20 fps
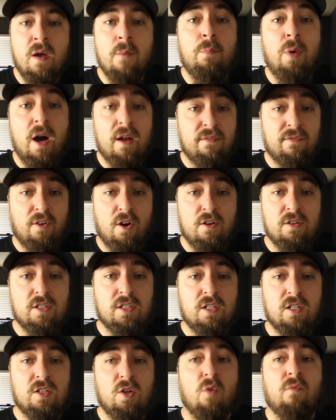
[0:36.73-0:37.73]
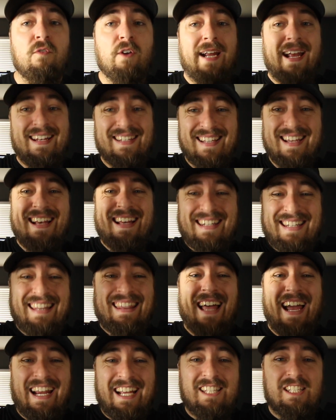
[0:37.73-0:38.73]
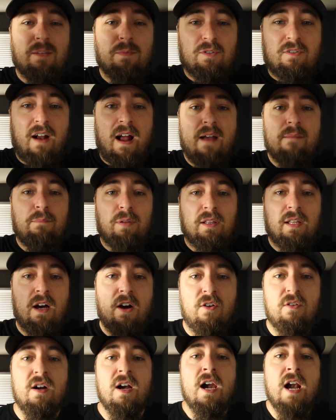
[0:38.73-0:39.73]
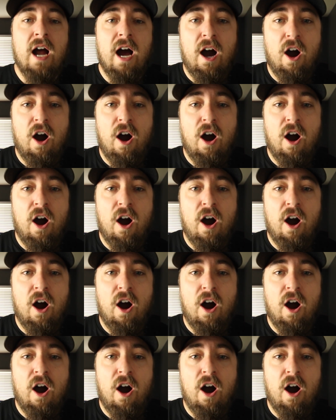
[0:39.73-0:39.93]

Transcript: But first, don't forget to like and subscribe below.